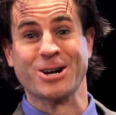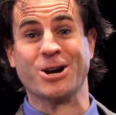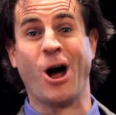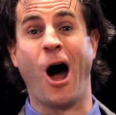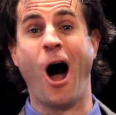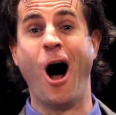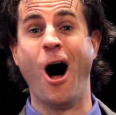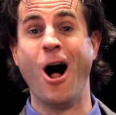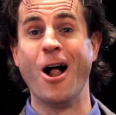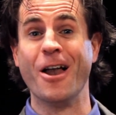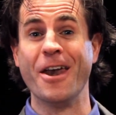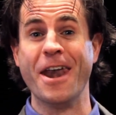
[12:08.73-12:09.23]

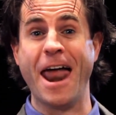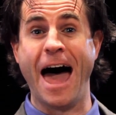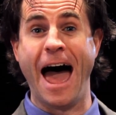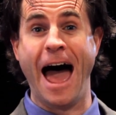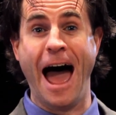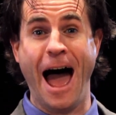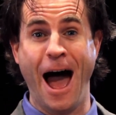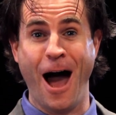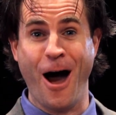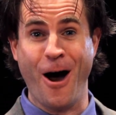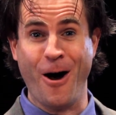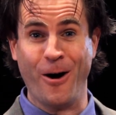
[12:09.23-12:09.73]
Call
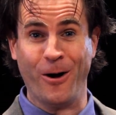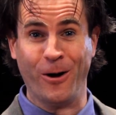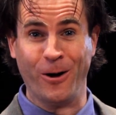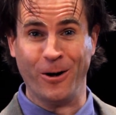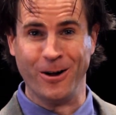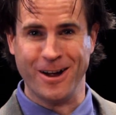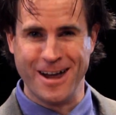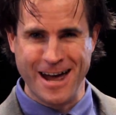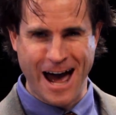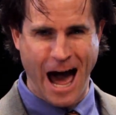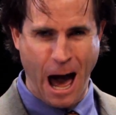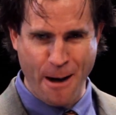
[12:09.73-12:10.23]
now.
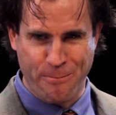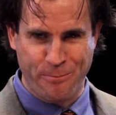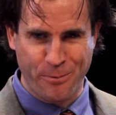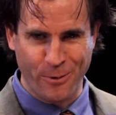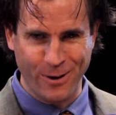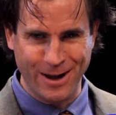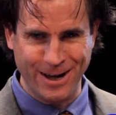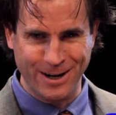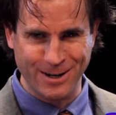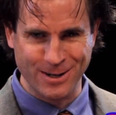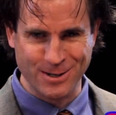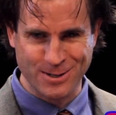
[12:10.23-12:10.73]

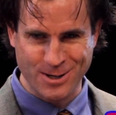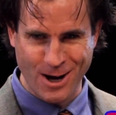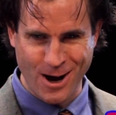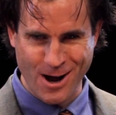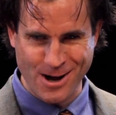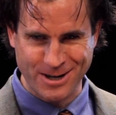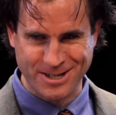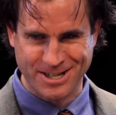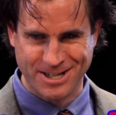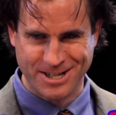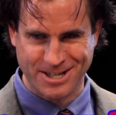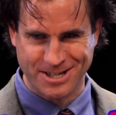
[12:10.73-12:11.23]
Operators
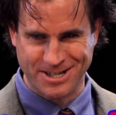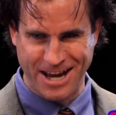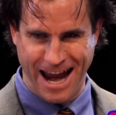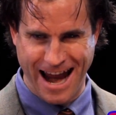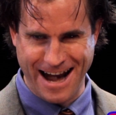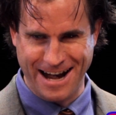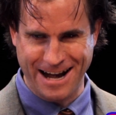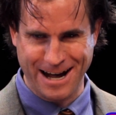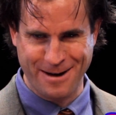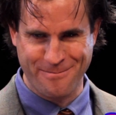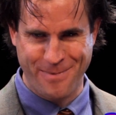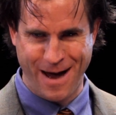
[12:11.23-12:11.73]
are
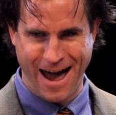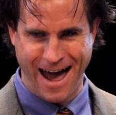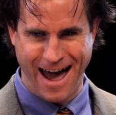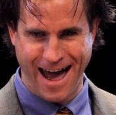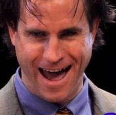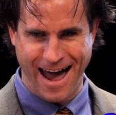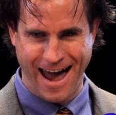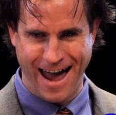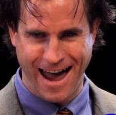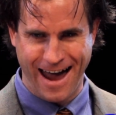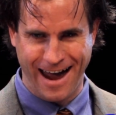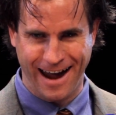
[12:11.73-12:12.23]
standing
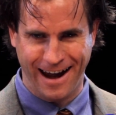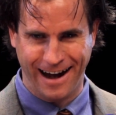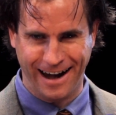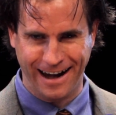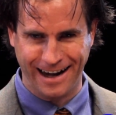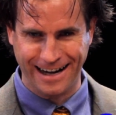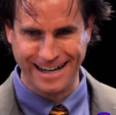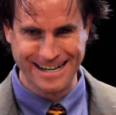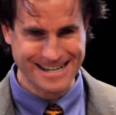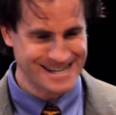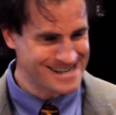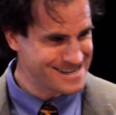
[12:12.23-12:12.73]

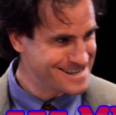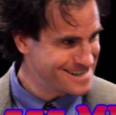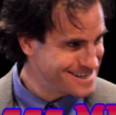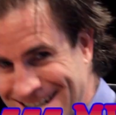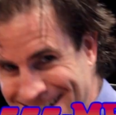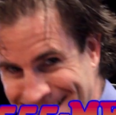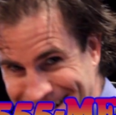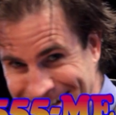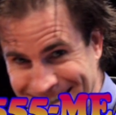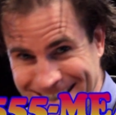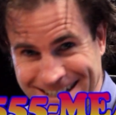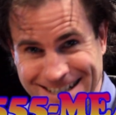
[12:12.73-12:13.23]
by.
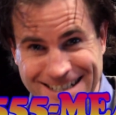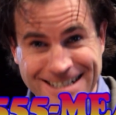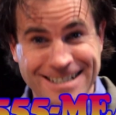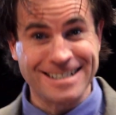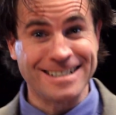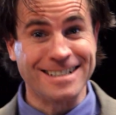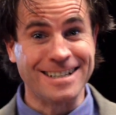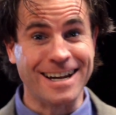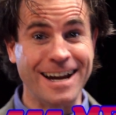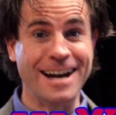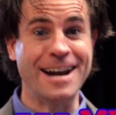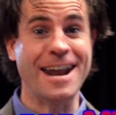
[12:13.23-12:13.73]

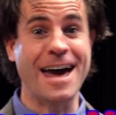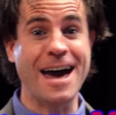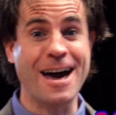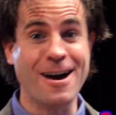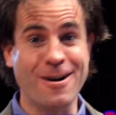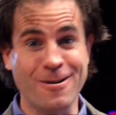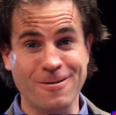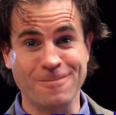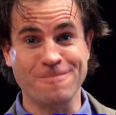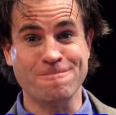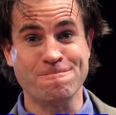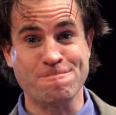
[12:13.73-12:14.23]
And
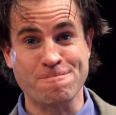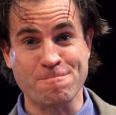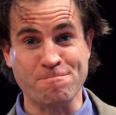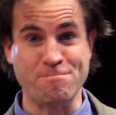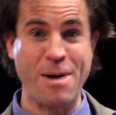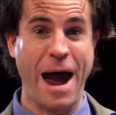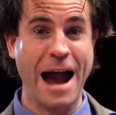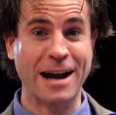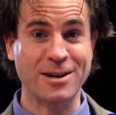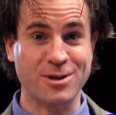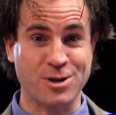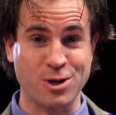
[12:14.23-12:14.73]
now,
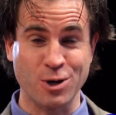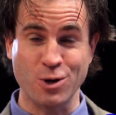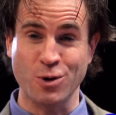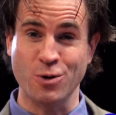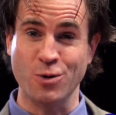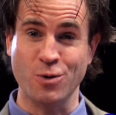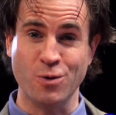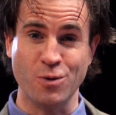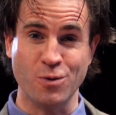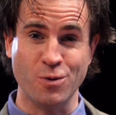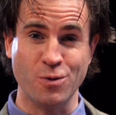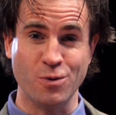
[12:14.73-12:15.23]
back to
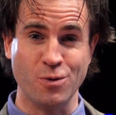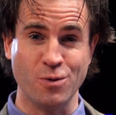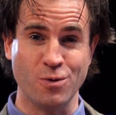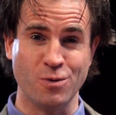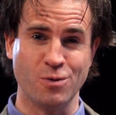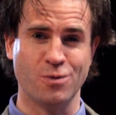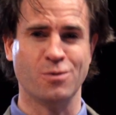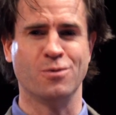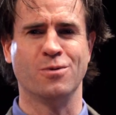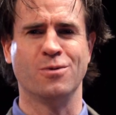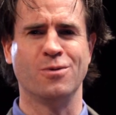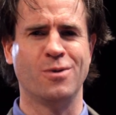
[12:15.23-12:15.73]

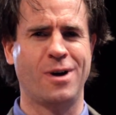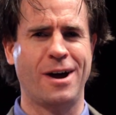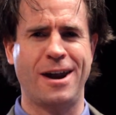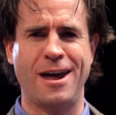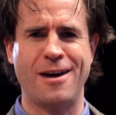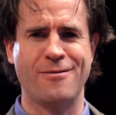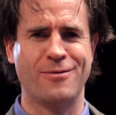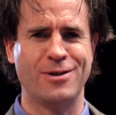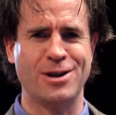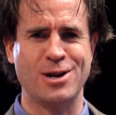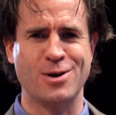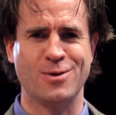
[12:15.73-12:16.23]

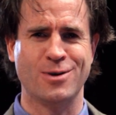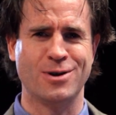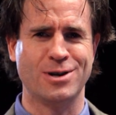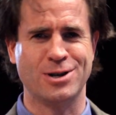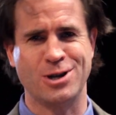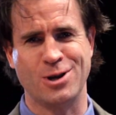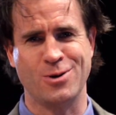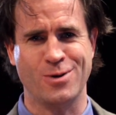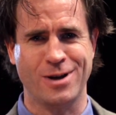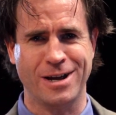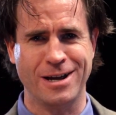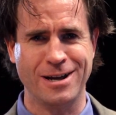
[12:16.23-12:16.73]
whatever you were
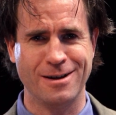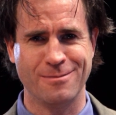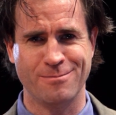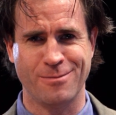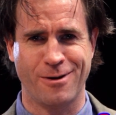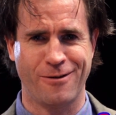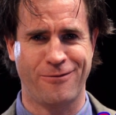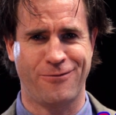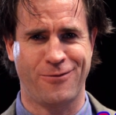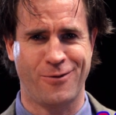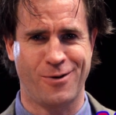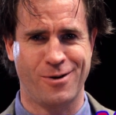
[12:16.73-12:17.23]
doing
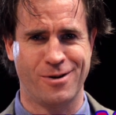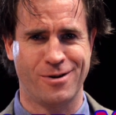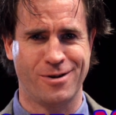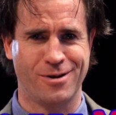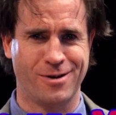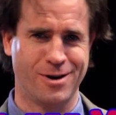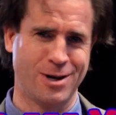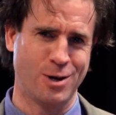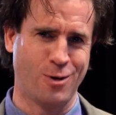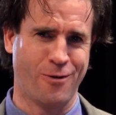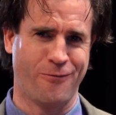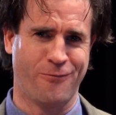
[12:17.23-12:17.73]

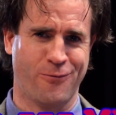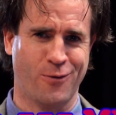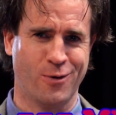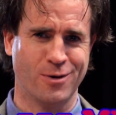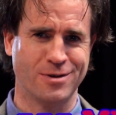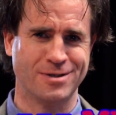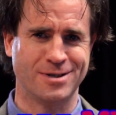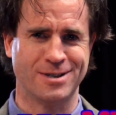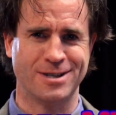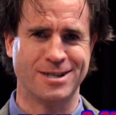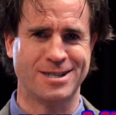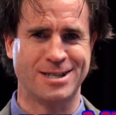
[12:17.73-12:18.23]
before you're
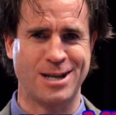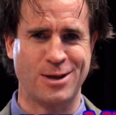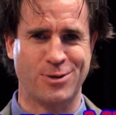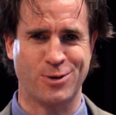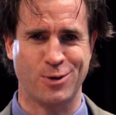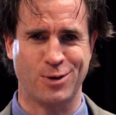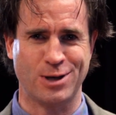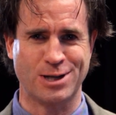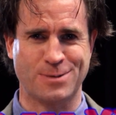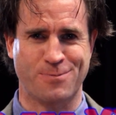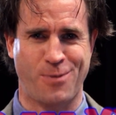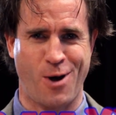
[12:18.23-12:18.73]
forced to sit
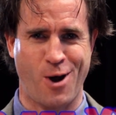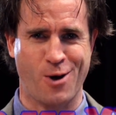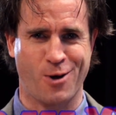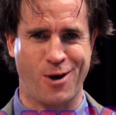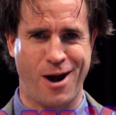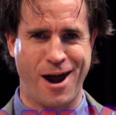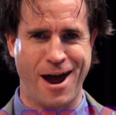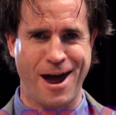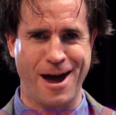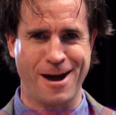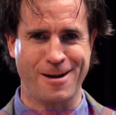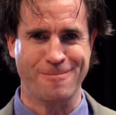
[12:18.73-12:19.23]
through this
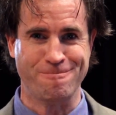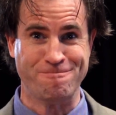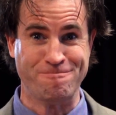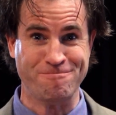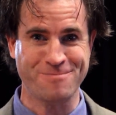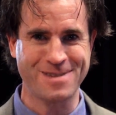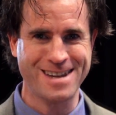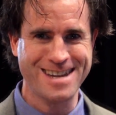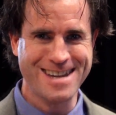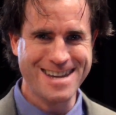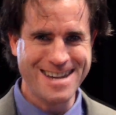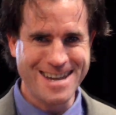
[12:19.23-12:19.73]
program.
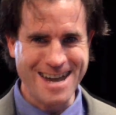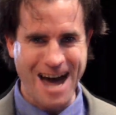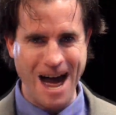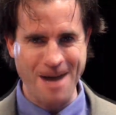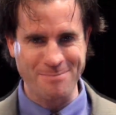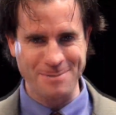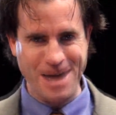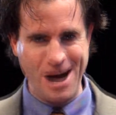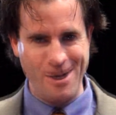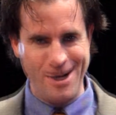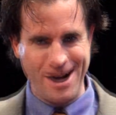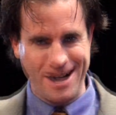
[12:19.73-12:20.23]
I'm
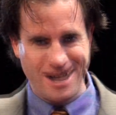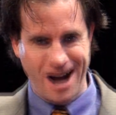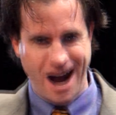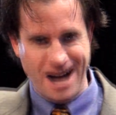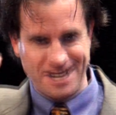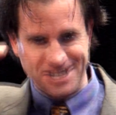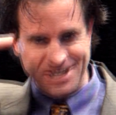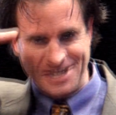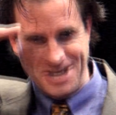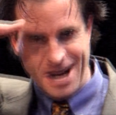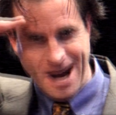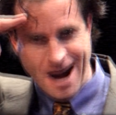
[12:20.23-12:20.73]
Gary
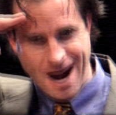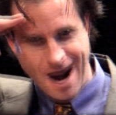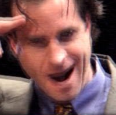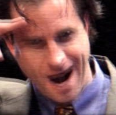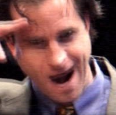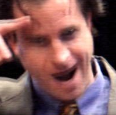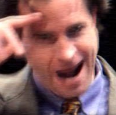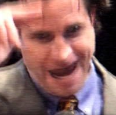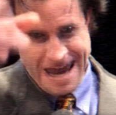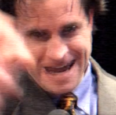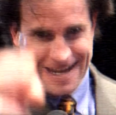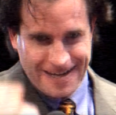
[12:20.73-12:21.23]

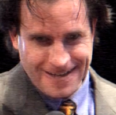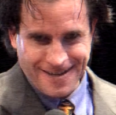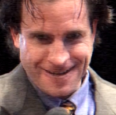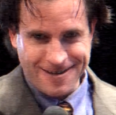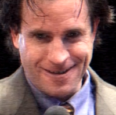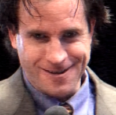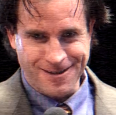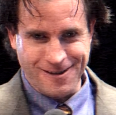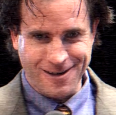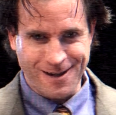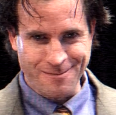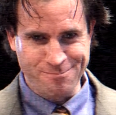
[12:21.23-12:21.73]
Costner.
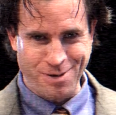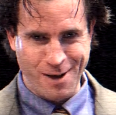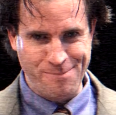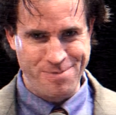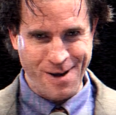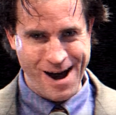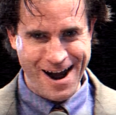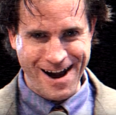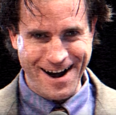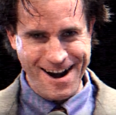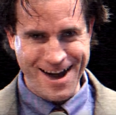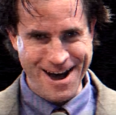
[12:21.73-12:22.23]

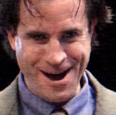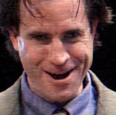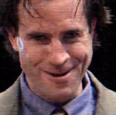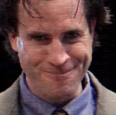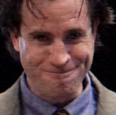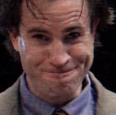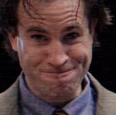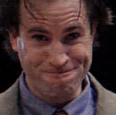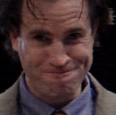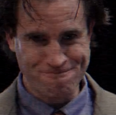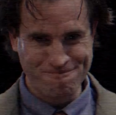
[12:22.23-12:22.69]
Bye-bye now.